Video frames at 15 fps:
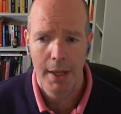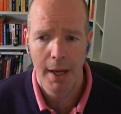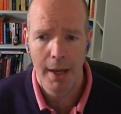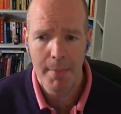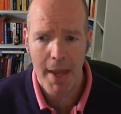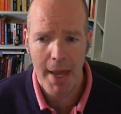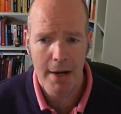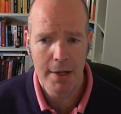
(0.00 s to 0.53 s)

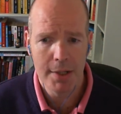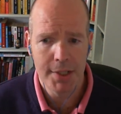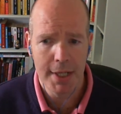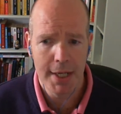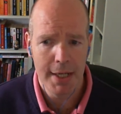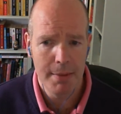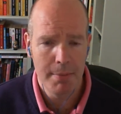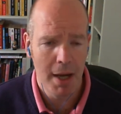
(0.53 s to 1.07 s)

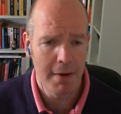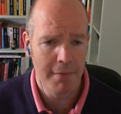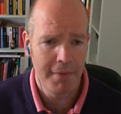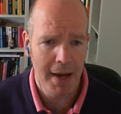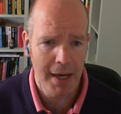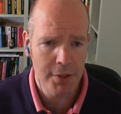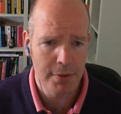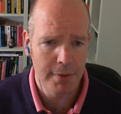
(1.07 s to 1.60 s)
energy,
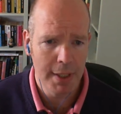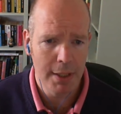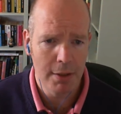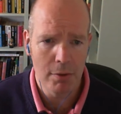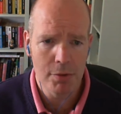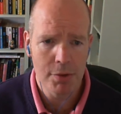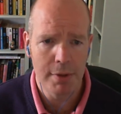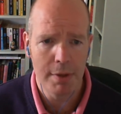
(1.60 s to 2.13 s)
manufacturing,
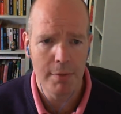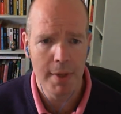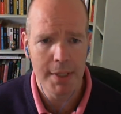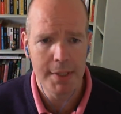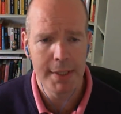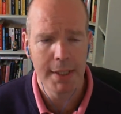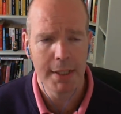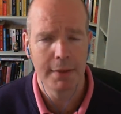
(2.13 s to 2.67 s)
grocery,
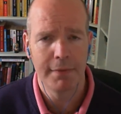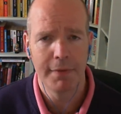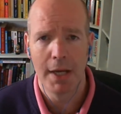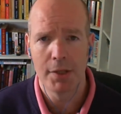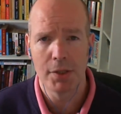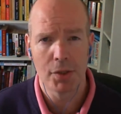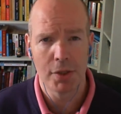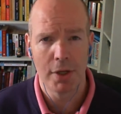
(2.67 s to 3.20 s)
retail,
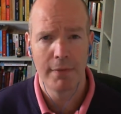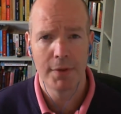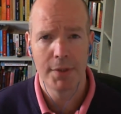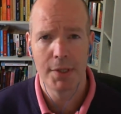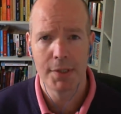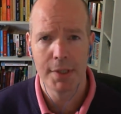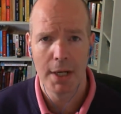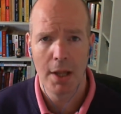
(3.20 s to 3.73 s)
financial
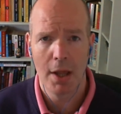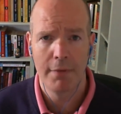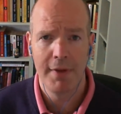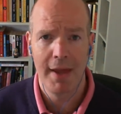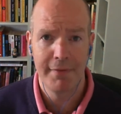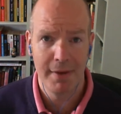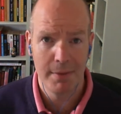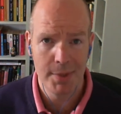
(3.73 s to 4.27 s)
services, and a lot
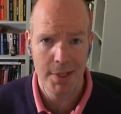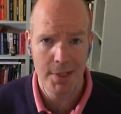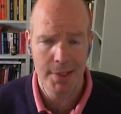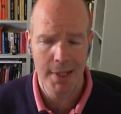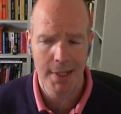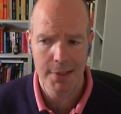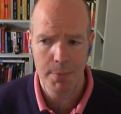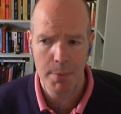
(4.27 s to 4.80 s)
of
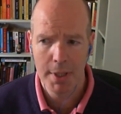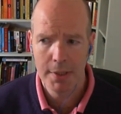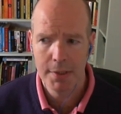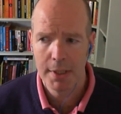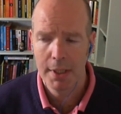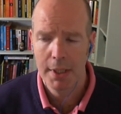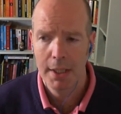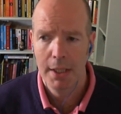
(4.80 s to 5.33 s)
FMCG
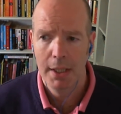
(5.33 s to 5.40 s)
experience.